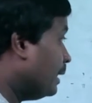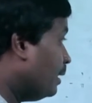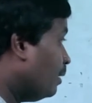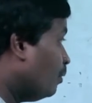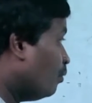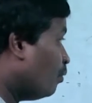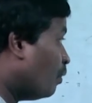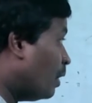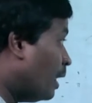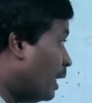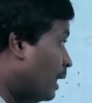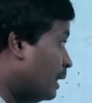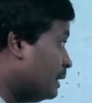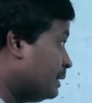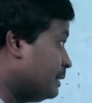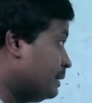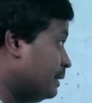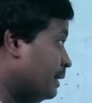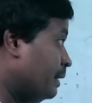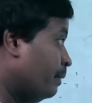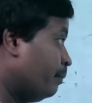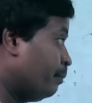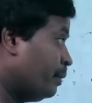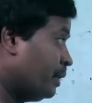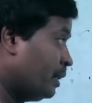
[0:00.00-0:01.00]
walls
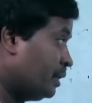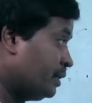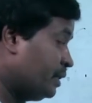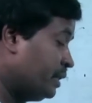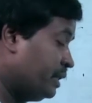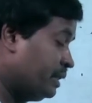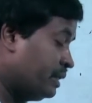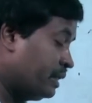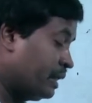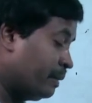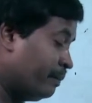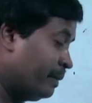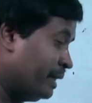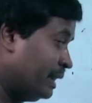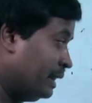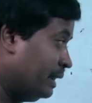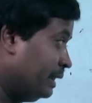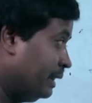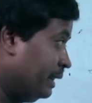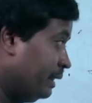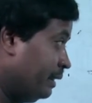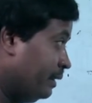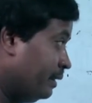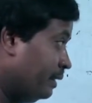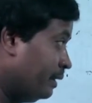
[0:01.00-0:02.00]
deposited by
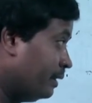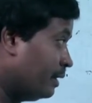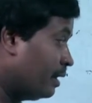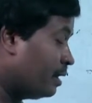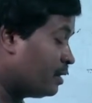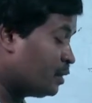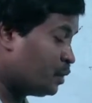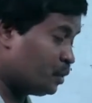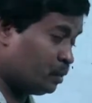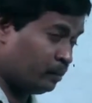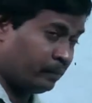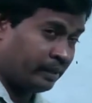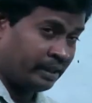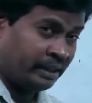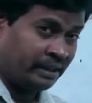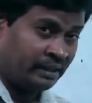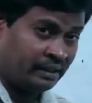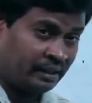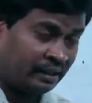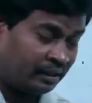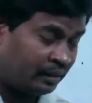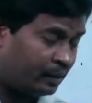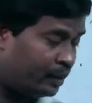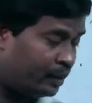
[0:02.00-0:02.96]
lignin or suberin or